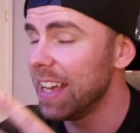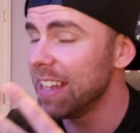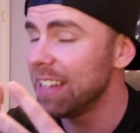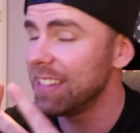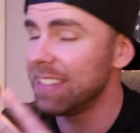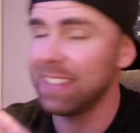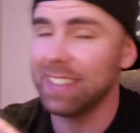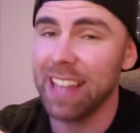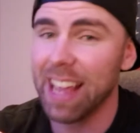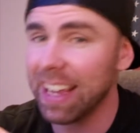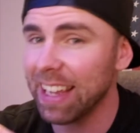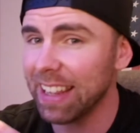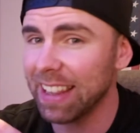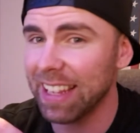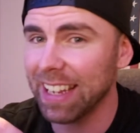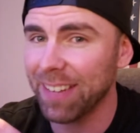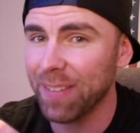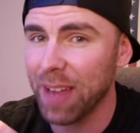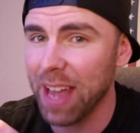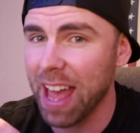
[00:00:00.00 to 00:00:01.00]

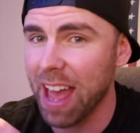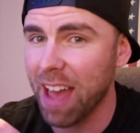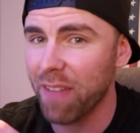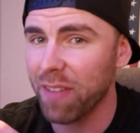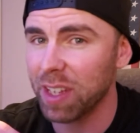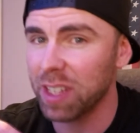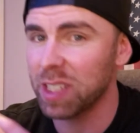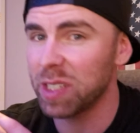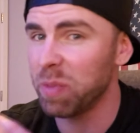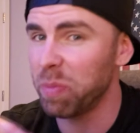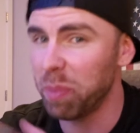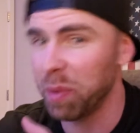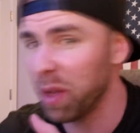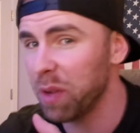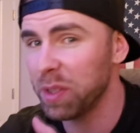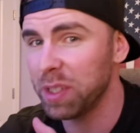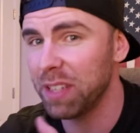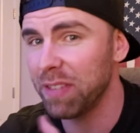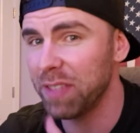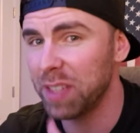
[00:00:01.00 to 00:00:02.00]
Secondly, we have
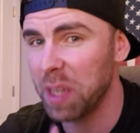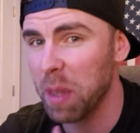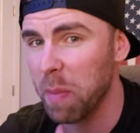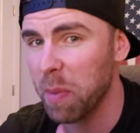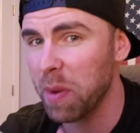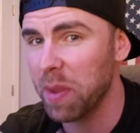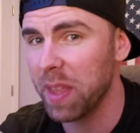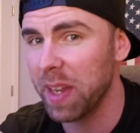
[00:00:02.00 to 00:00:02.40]
explosive zipper